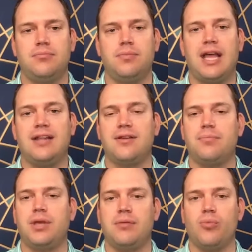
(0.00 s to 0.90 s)
ends
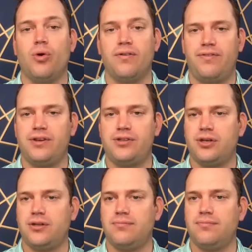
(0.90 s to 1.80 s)
up being more
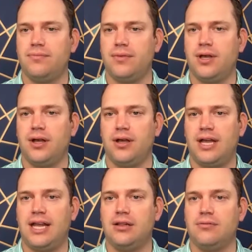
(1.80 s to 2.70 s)
efficient
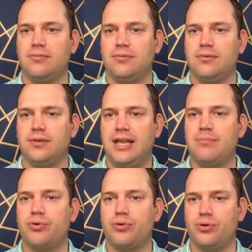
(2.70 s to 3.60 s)
and
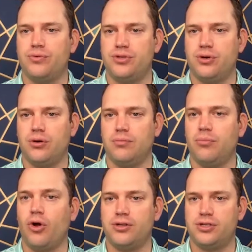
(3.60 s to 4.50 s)
improves your
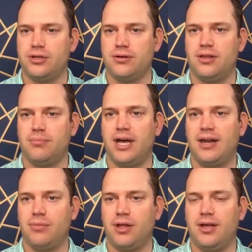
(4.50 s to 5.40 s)
margin on the
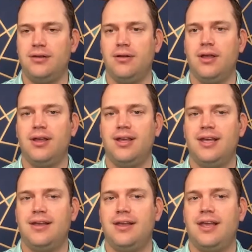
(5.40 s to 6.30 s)
bottom line,
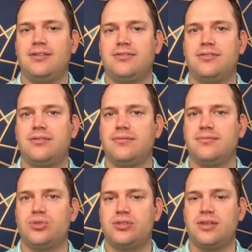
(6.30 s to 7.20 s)

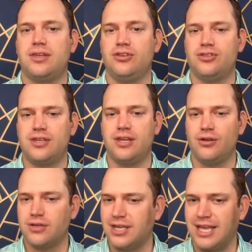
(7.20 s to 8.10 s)
you
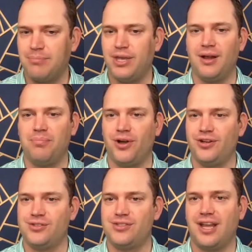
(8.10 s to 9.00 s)
still can get beat up on
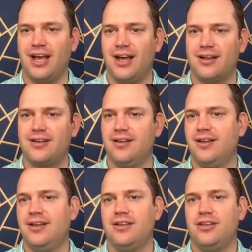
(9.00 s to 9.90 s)
your stock.
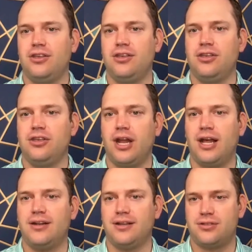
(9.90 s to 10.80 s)
You're
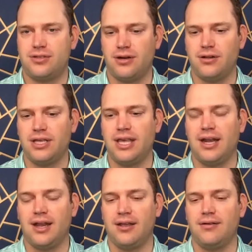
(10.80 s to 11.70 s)
not necessarily
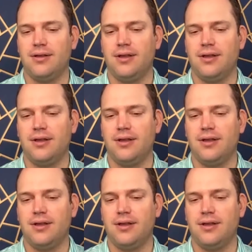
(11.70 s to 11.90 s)
getting